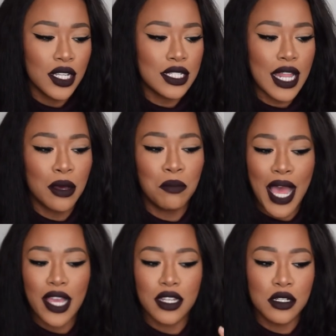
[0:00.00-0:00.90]
It's like a
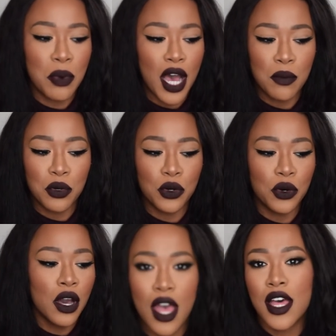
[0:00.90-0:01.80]
blackened
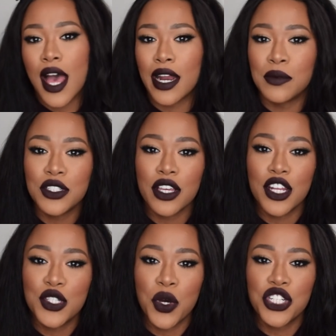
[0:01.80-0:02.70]
purple. And I'm also
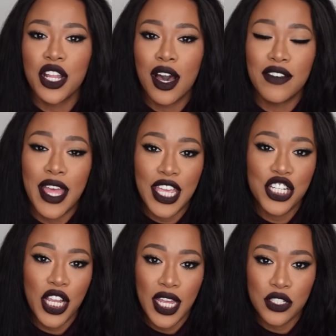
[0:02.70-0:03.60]
gonna swatch the other
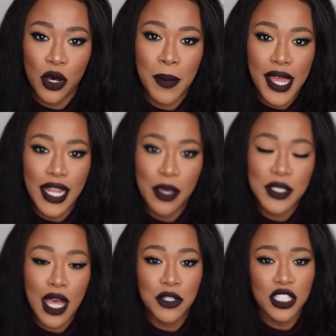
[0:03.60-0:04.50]
8 shades on my
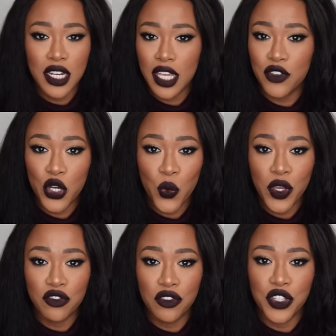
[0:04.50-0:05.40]
lips. I'm just gonna give you a
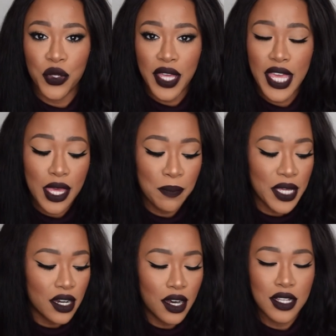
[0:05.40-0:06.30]
quick review here
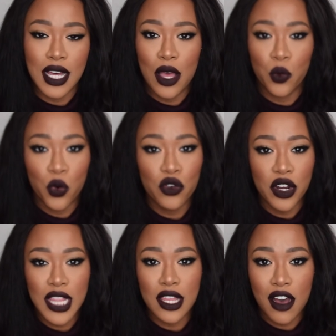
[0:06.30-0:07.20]
because I wore
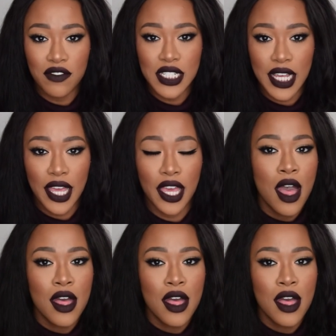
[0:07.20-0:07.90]
it the other day.